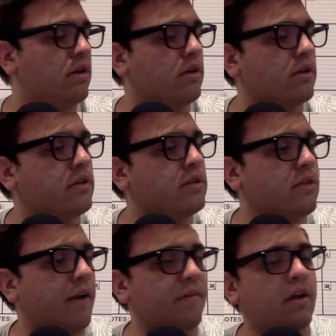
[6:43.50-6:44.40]
Good
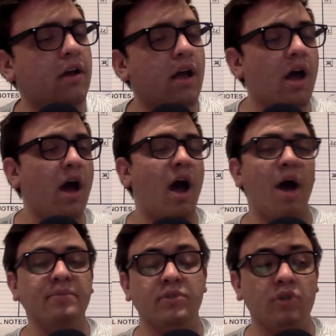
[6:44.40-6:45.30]
stuff.
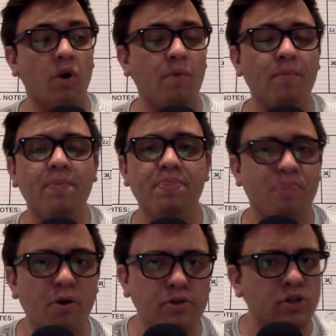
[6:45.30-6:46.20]
Um, so
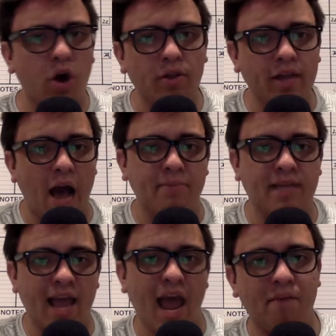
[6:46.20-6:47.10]
those are all the albums I
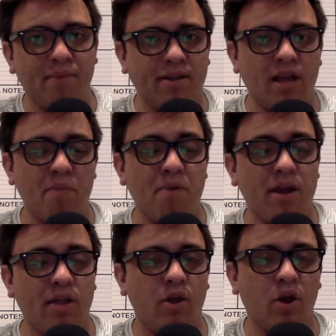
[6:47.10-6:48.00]
have by Tom
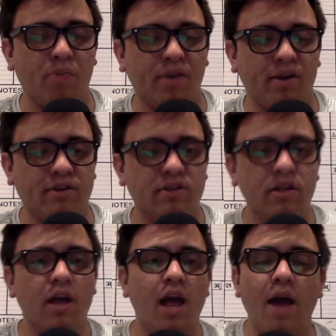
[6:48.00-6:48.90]
Petty and the Heartbreakers.
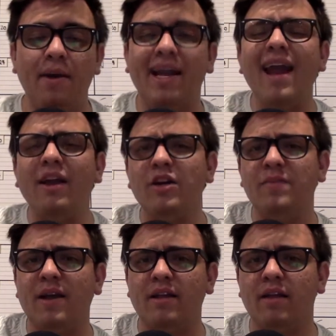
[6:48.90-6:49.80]
Uh, it kind of goes
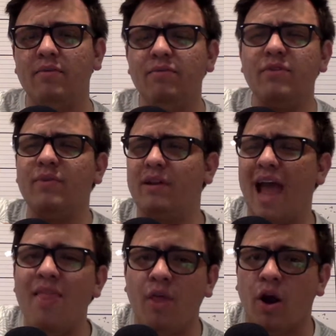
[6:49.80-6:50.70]
back uh,
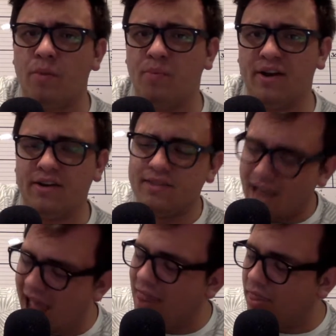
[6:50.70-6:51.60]
and the Heartbreakers
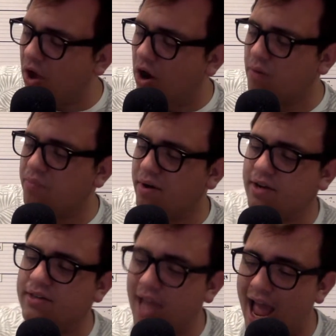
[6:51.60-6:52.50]
and the
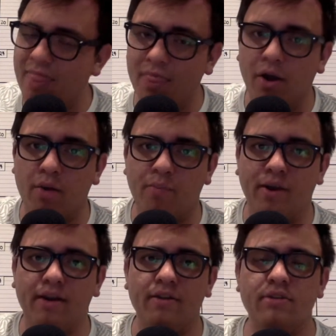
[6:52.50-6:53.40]
Heartbreakers and the
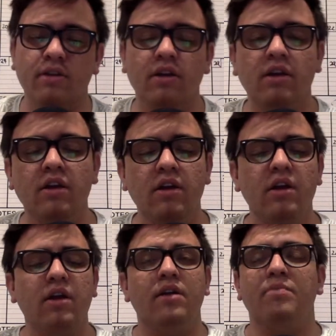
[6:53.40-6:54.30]
Heartbreakers.
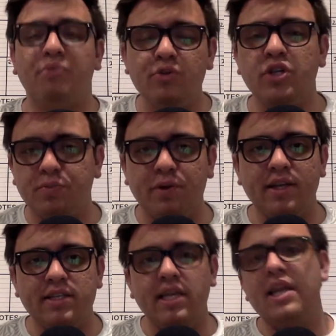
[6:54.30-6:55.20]
Bruce
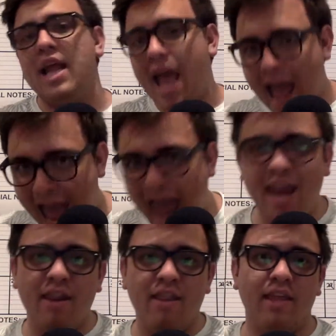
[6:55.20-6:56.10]
Springsteen
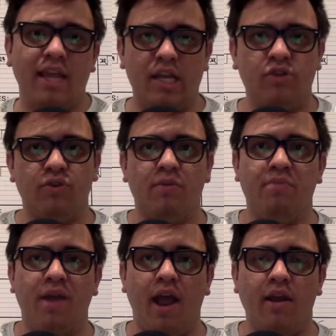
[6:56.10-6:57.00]
and the E Street
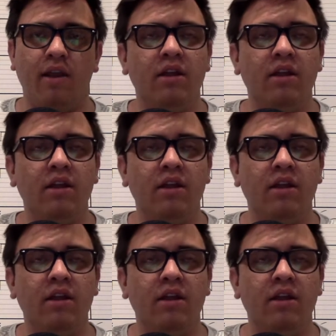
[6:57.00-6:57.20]
Band.